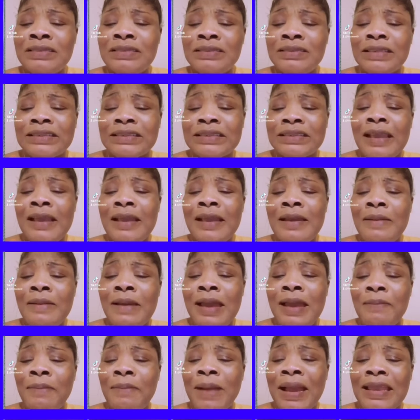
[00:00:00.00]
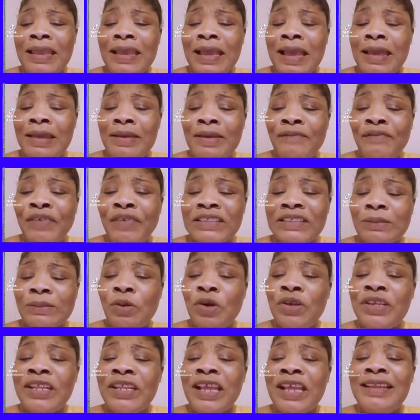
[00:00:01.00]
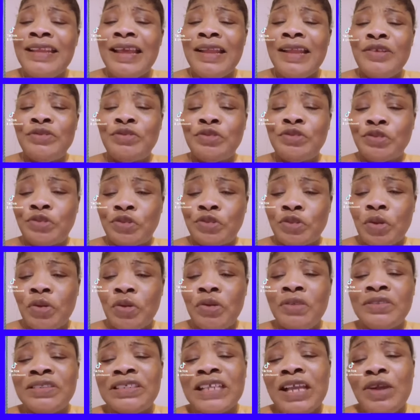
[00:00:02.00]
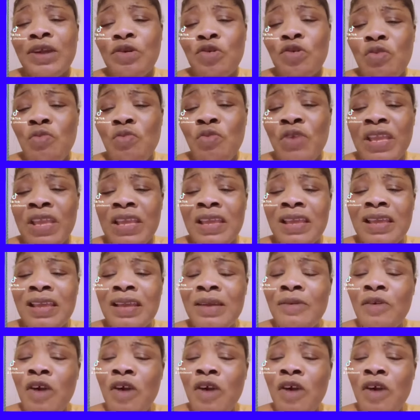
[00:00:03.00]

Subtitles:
Just say by a friend about dear dear, so is he a kunumi?